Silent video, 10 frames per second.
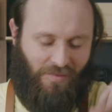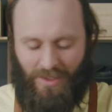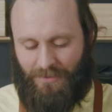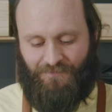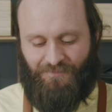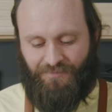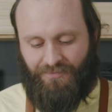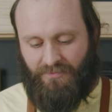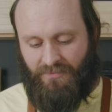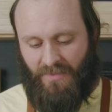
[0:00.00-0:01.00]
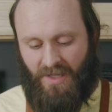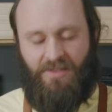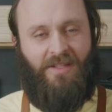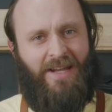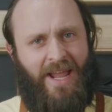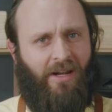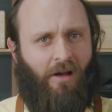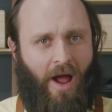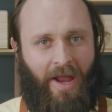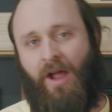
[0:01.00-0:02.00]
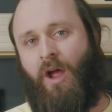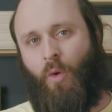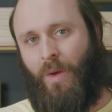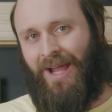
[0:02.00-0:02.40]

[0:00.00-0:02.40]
well. To the naked eye, we